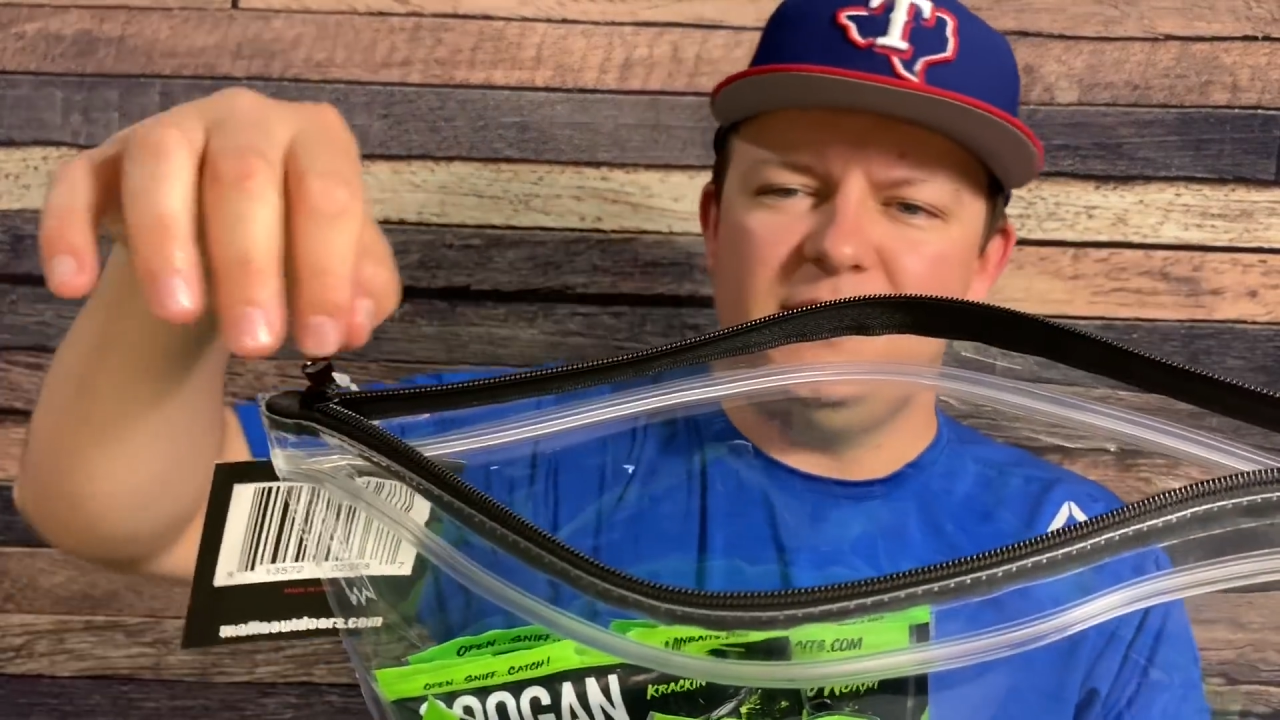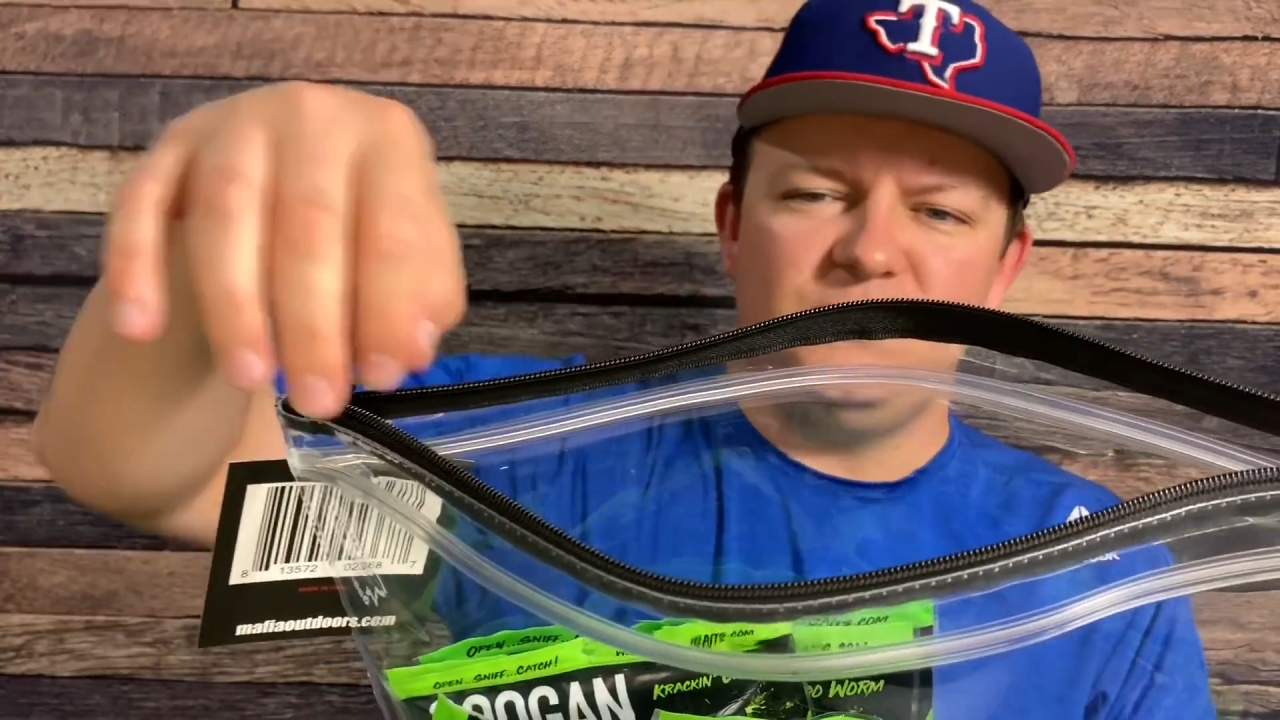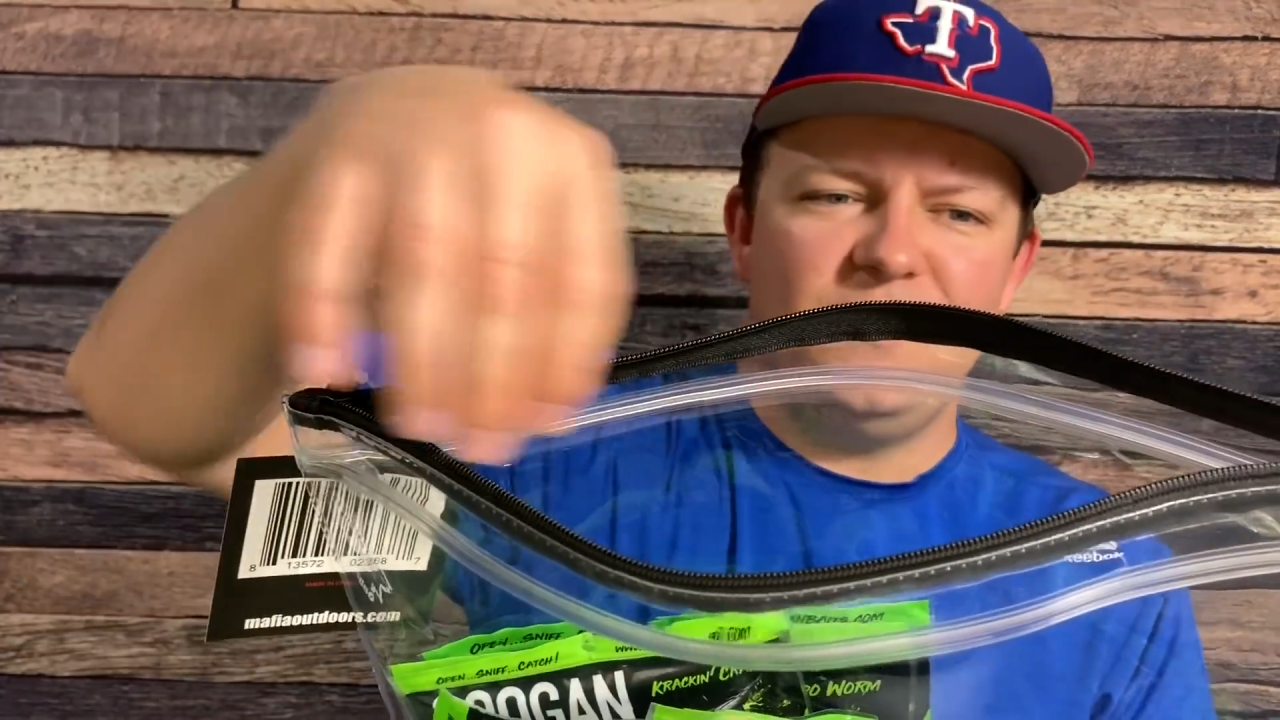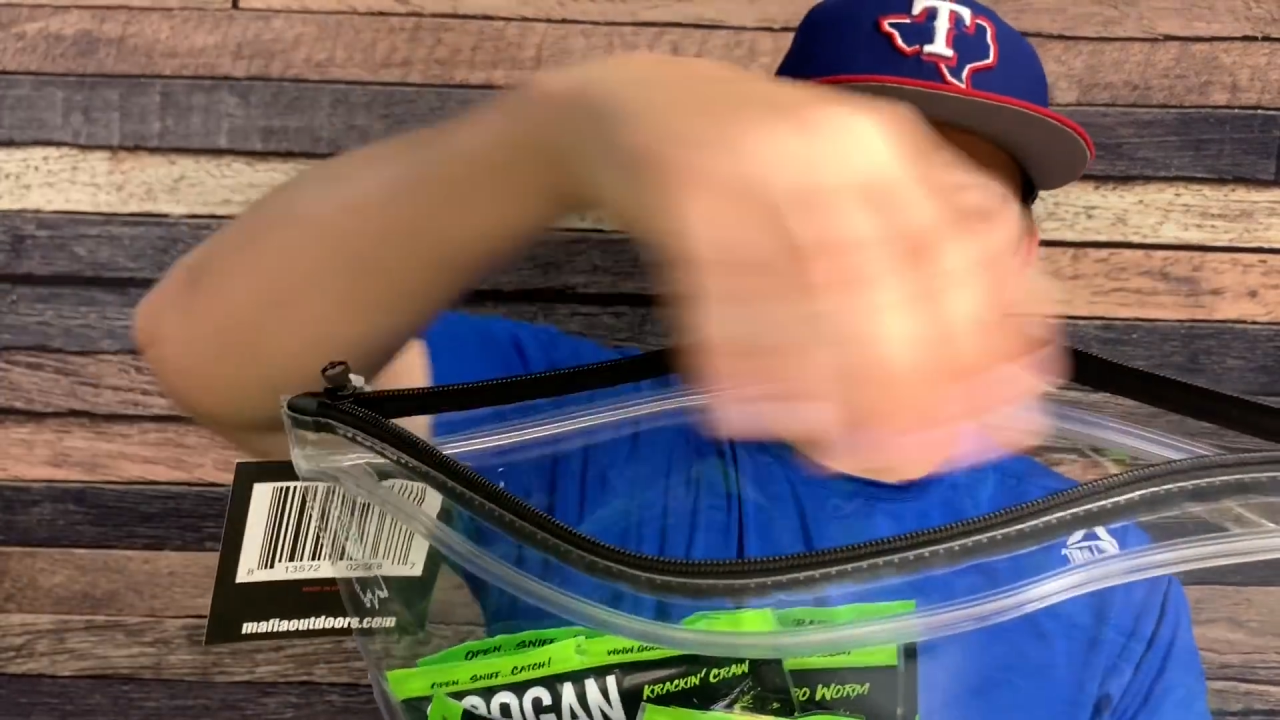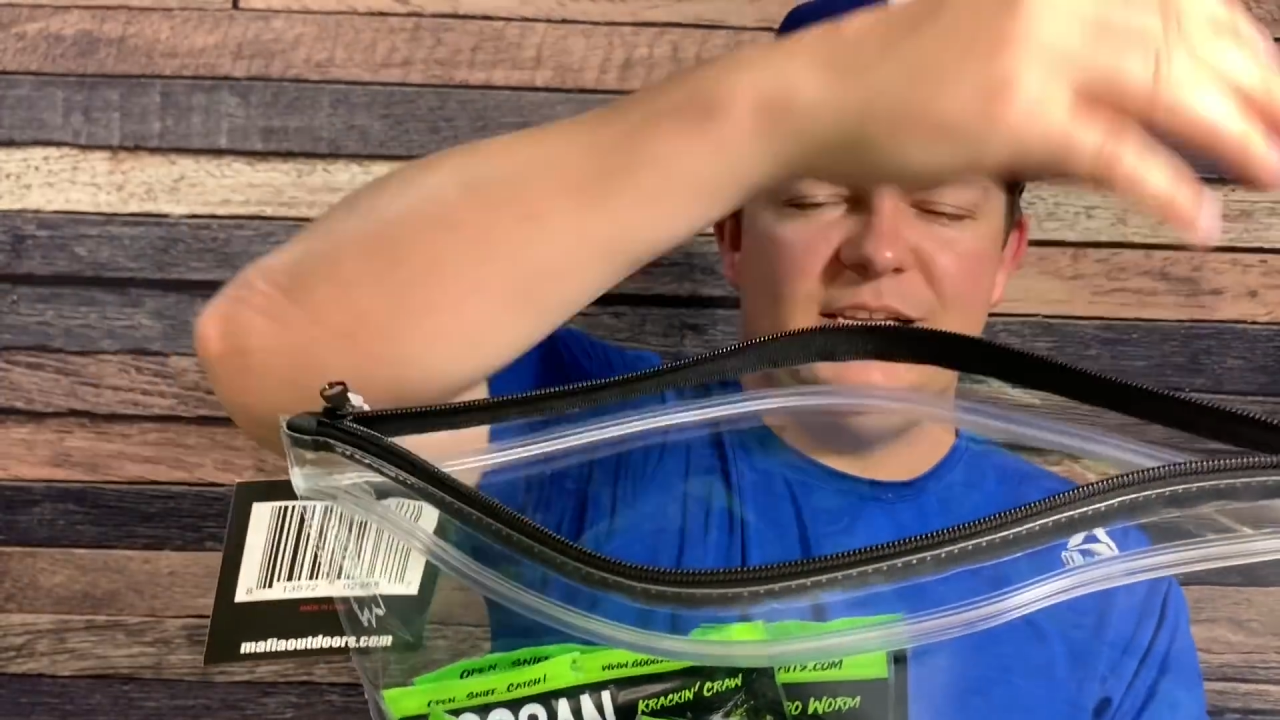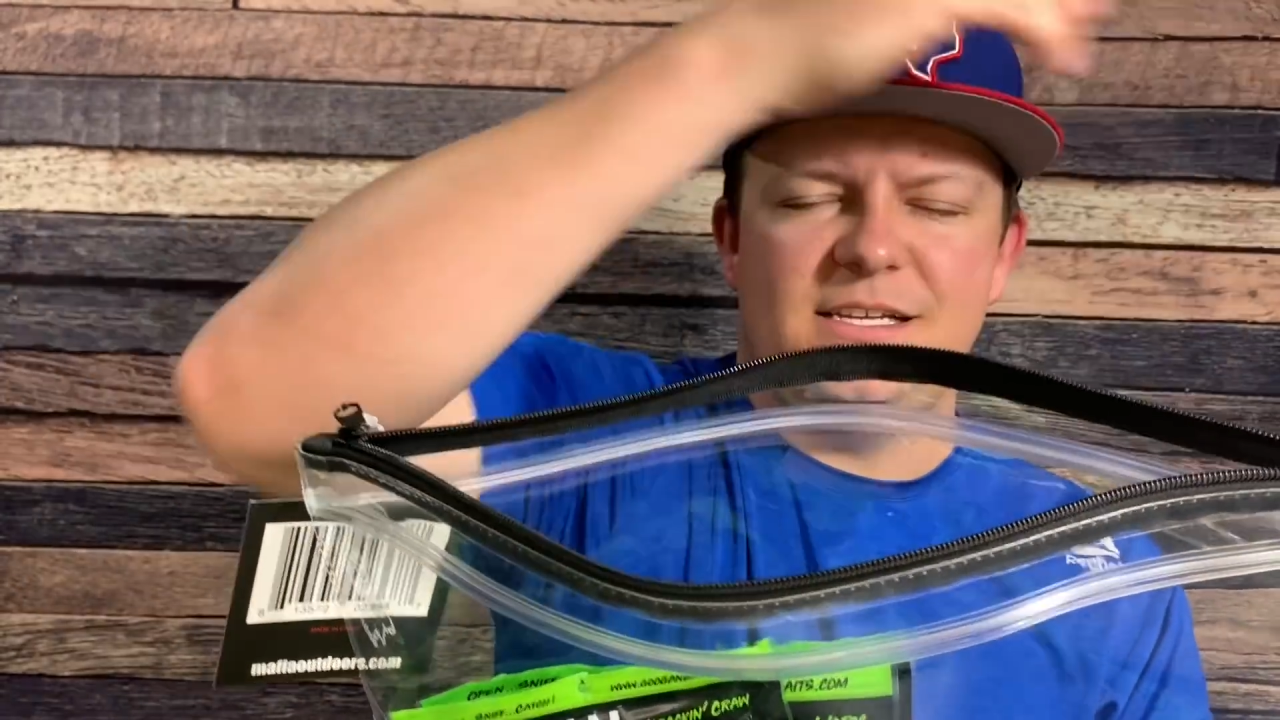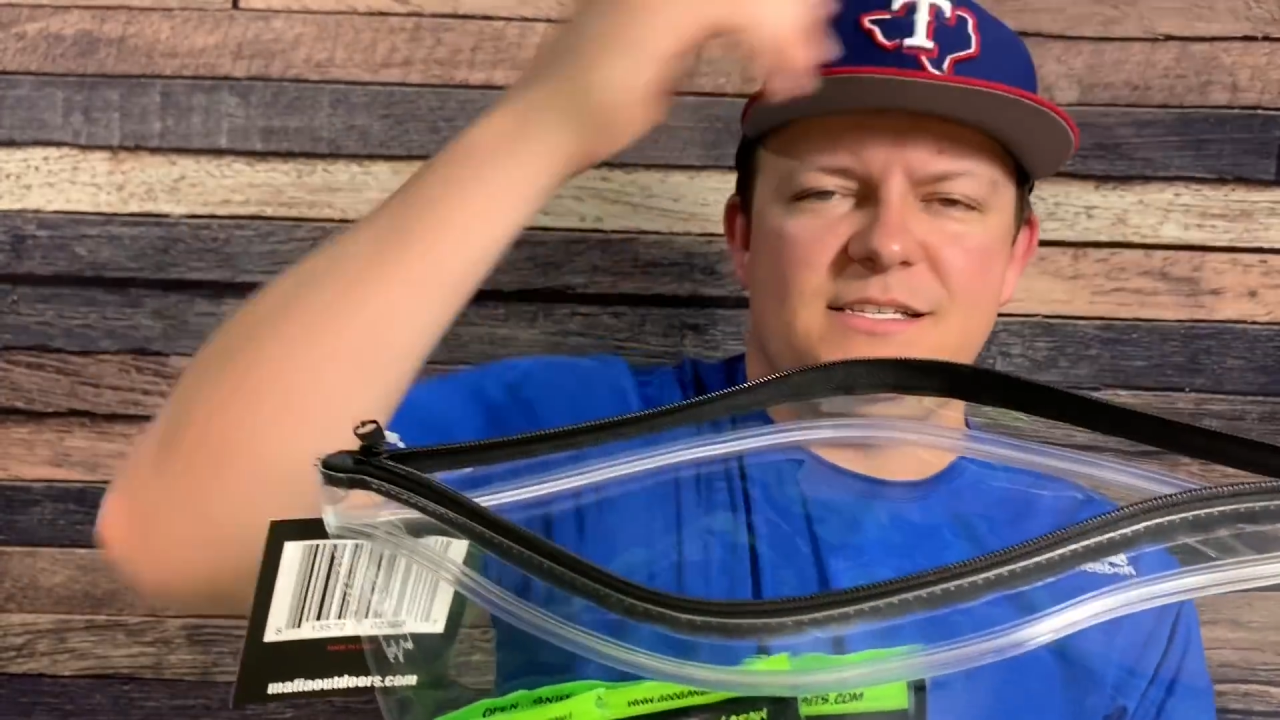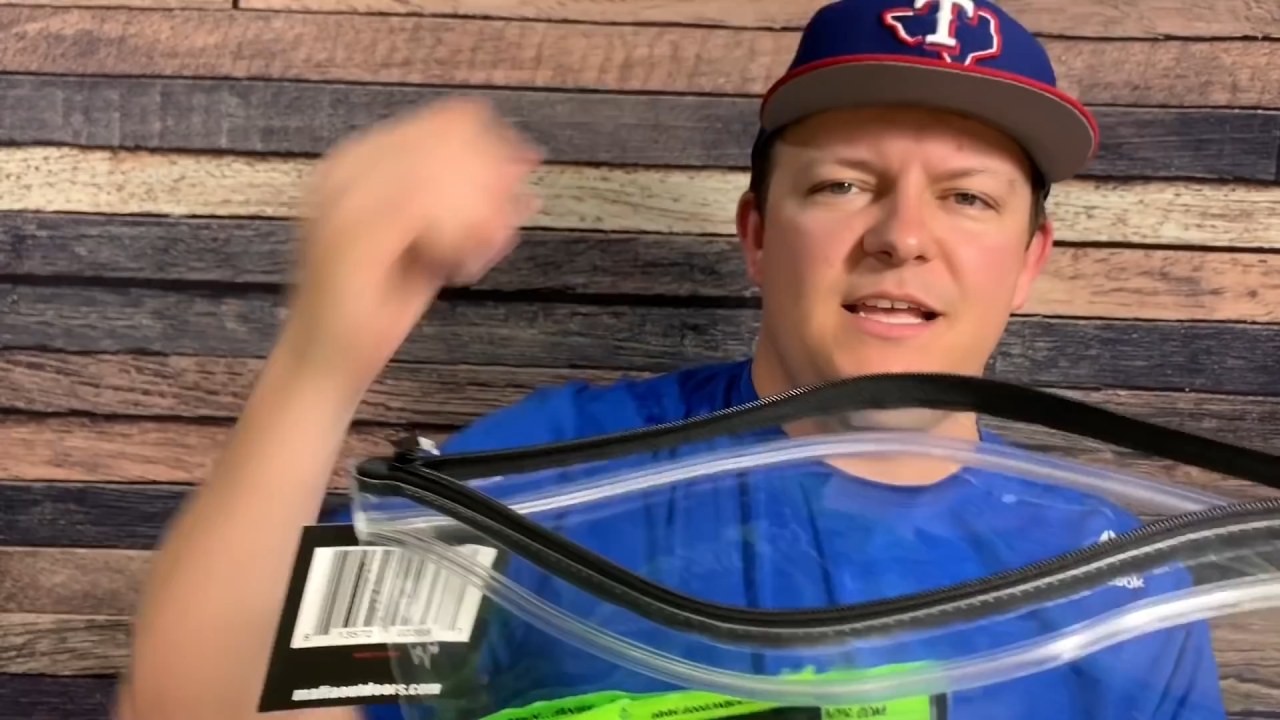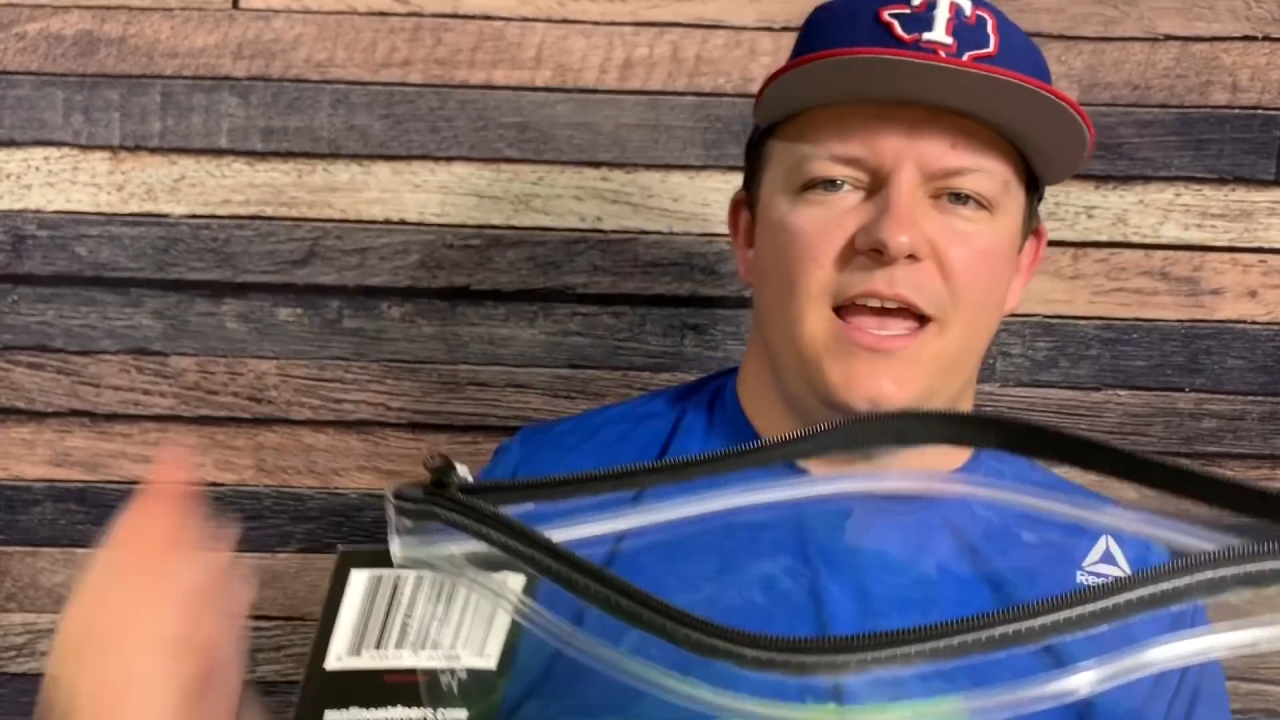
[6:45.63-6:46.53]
as well as